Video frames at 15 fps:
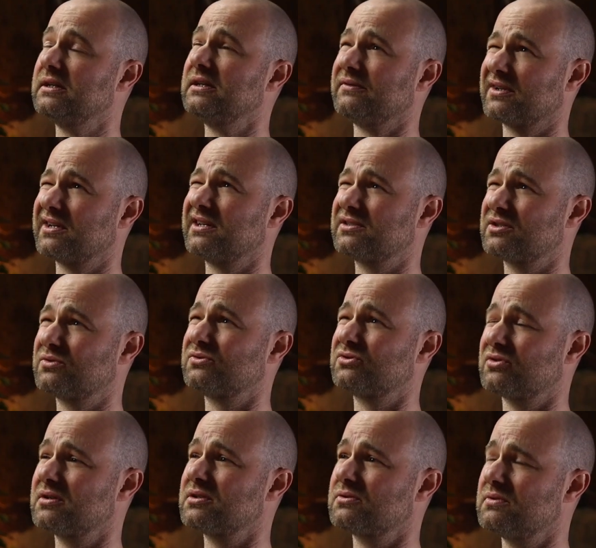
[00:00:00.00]
If we can
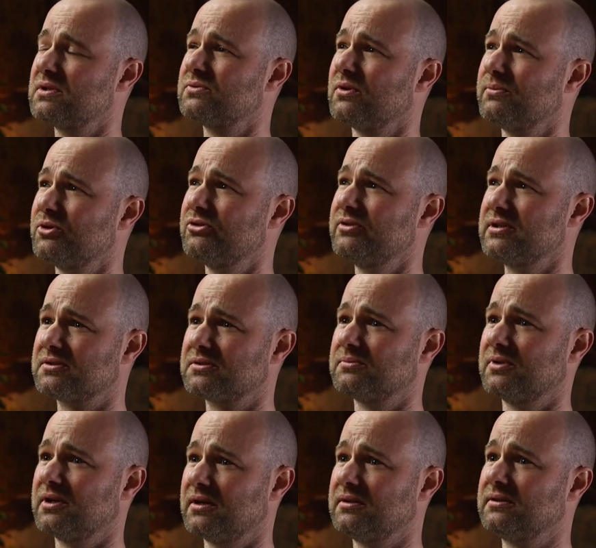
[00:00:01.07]
try and squeeze one more in somewhere.